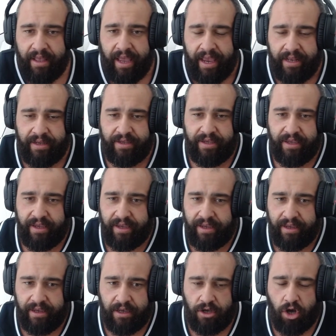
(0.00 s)
And
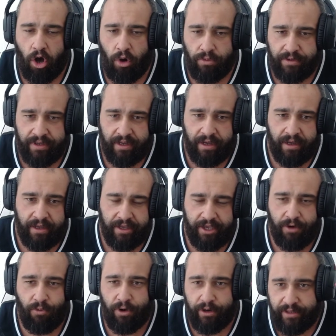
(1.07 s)
he called, he
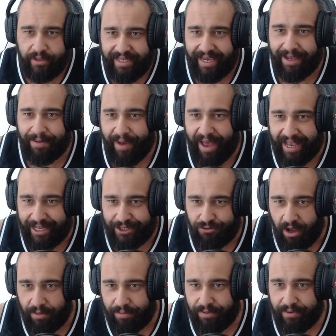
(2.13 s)
wanted to take a
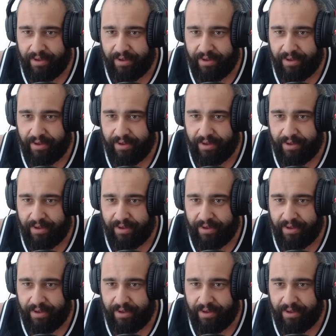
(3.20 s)
backdrop.